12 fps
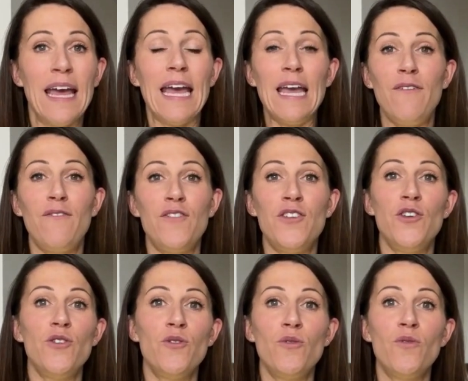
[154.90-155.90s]
If
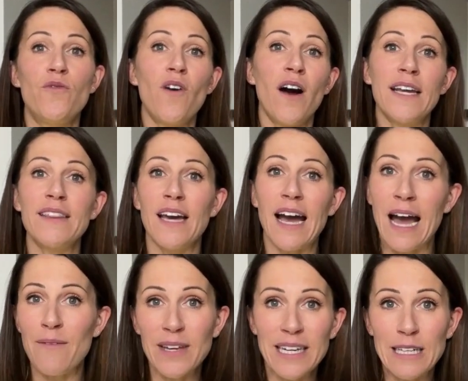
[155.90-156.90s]
you find that
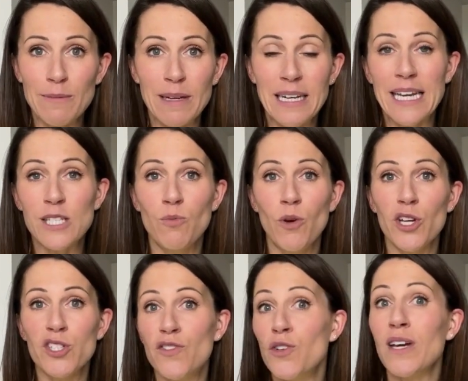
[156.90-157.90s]
having a little bit less
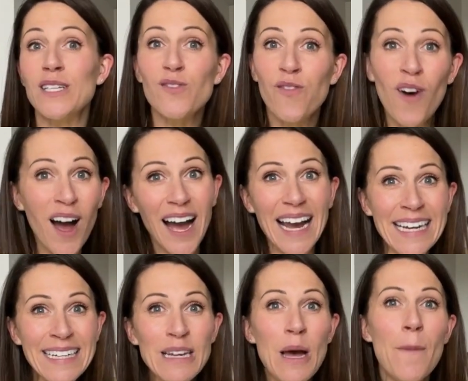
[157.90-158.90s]
works for you, that's fine,
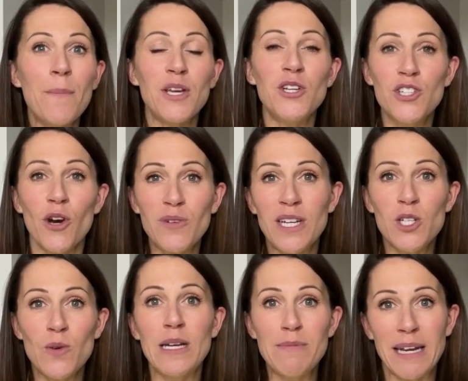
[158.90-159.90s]
but you don't need to
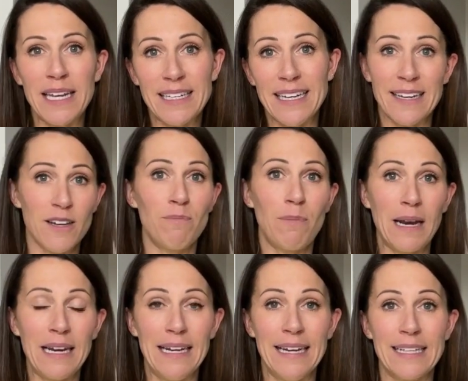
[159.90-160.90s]
eliminate it
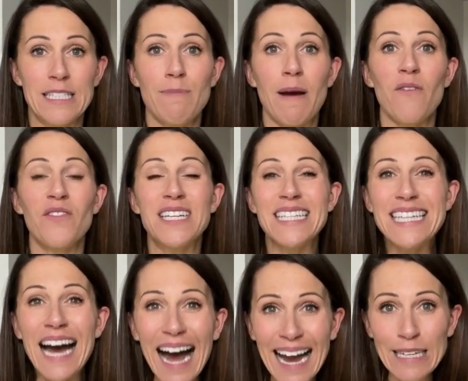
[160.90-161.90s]
completely. It's about the
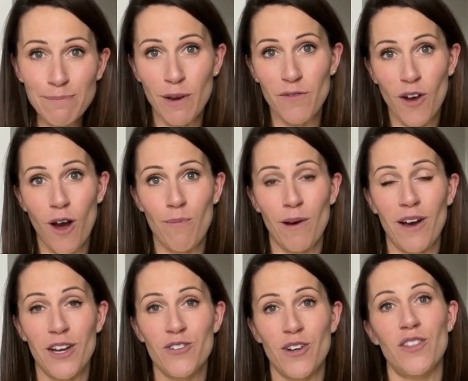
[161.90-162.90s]
type of
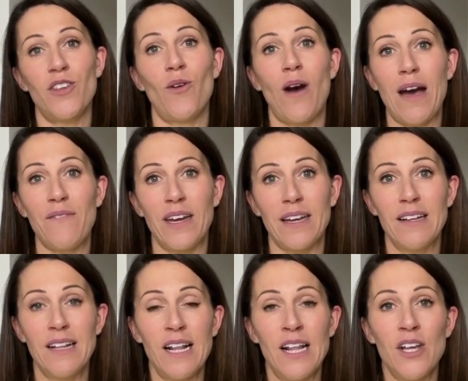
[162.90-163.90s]
carbohydrate that you're having.
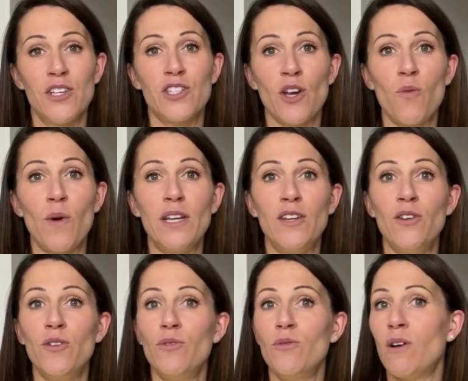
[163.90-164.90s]
So when
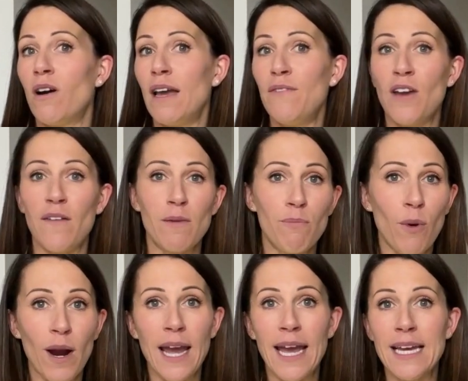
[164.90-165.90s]
you, if you're having
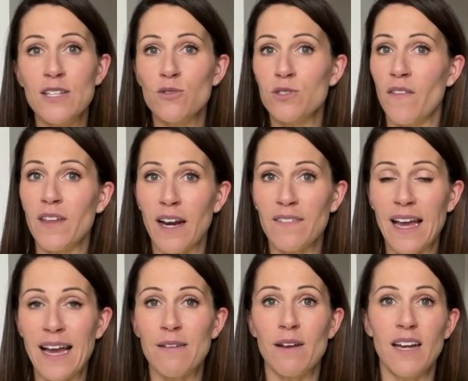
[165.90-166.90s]
bread or something like
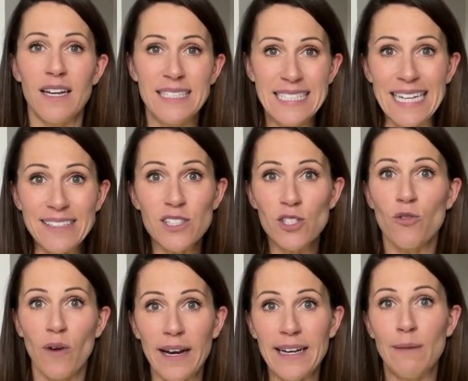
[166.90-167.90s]
that, a dense
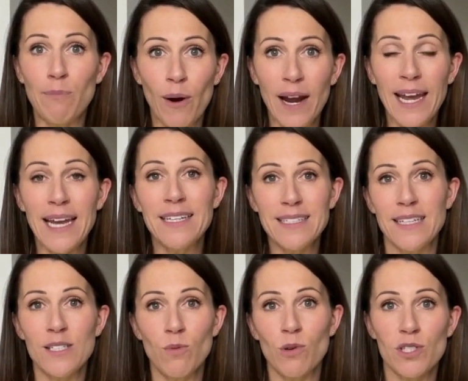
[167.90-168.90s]
grainy bread
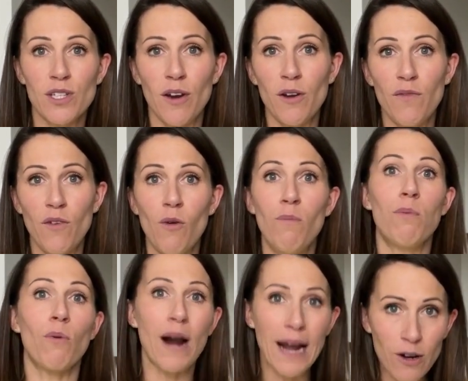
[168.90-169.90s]
is what to go for.
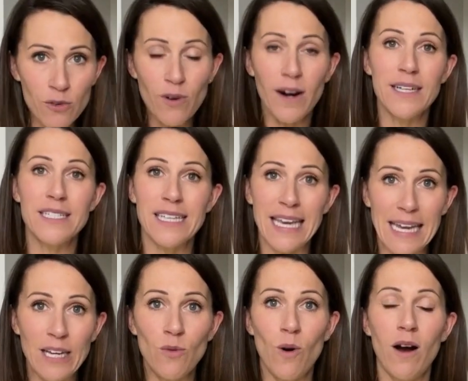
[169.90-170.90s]
Brown rice,
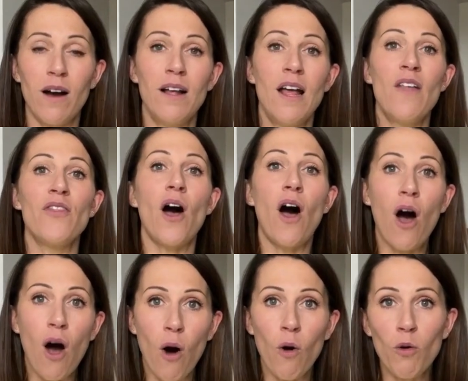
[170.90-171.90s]
quinoa, the
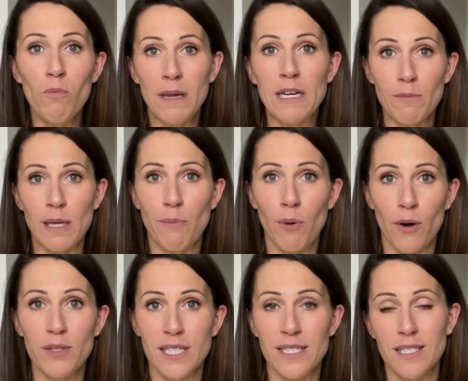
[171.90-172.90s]
whole minimally
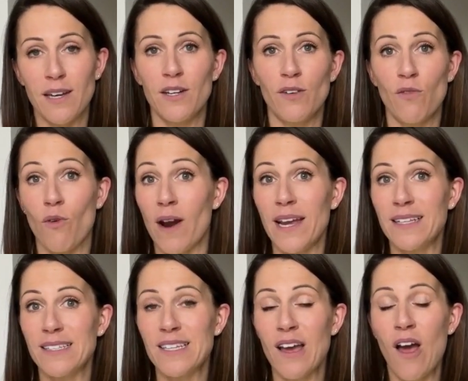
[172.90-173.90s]
processed kind of
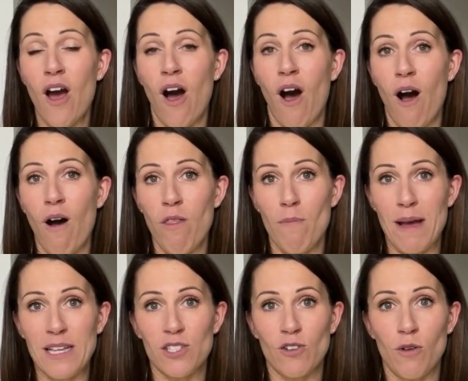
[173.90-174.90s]
grains are the
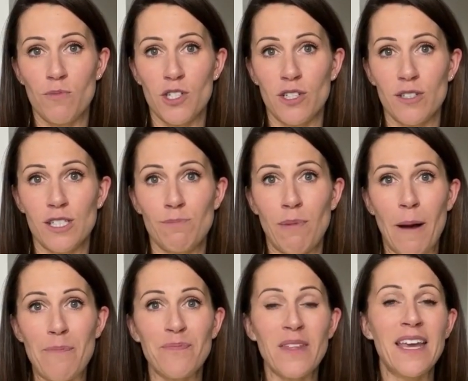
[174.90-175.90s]
best options. But
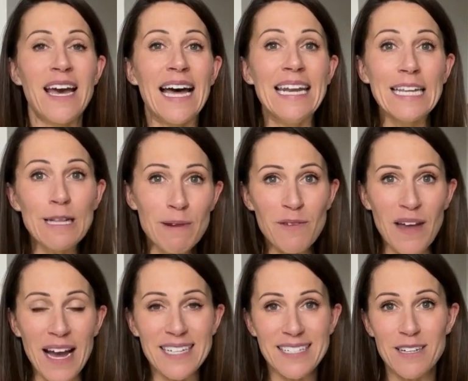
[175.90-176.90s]
a little bit of
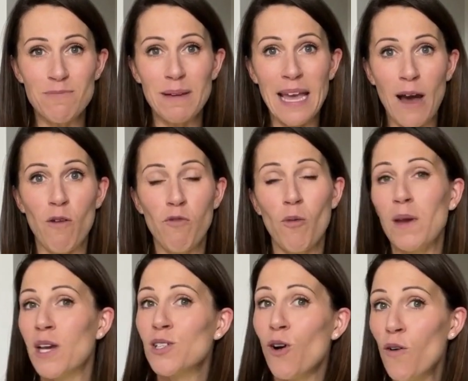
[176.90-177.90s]
that can be helpful
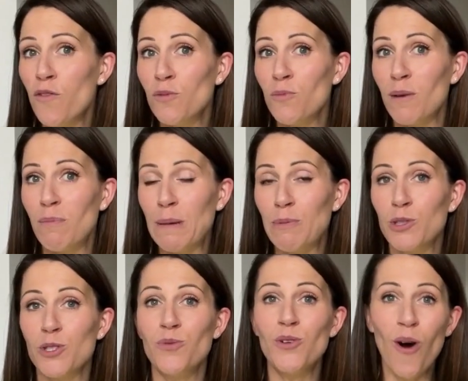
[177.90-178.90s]
because often when people
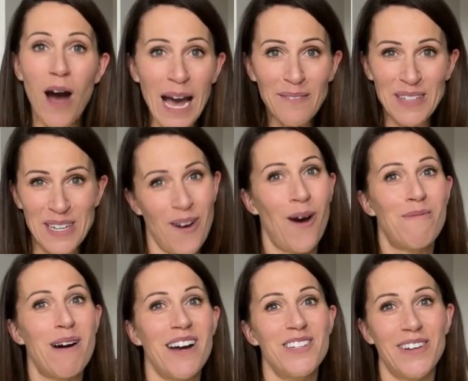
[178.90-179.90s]
do not have any
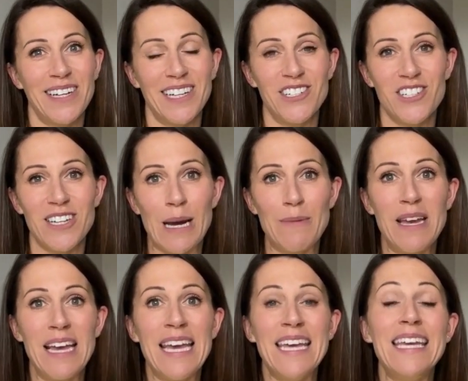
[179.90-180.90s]
carbohydrate at lunchtime,
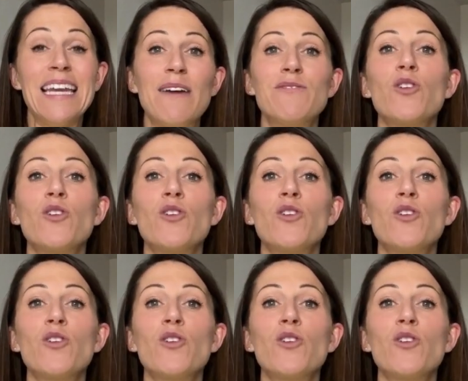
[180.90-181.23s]
you're left